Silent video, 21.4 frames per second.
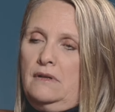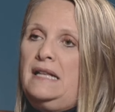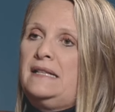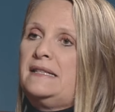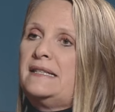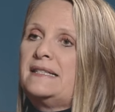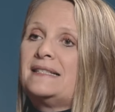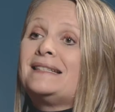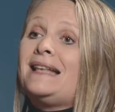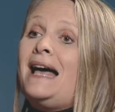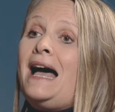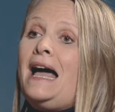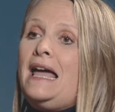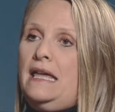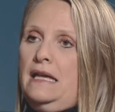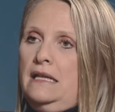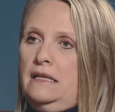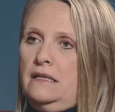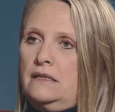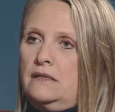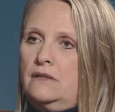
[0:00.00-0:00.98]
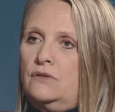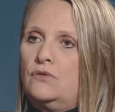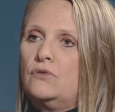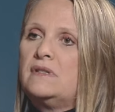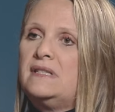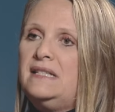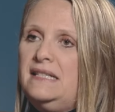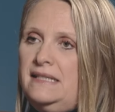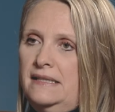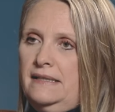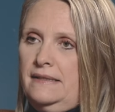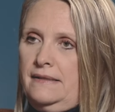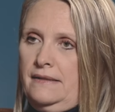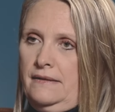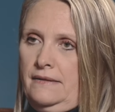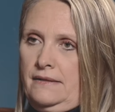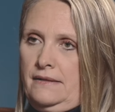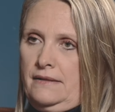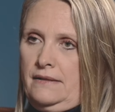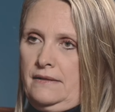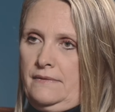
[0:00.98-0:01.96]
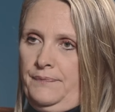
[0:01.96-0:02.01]
and science to
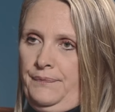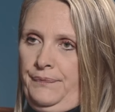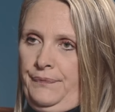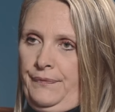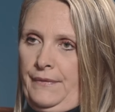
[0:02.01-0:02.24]
citizens.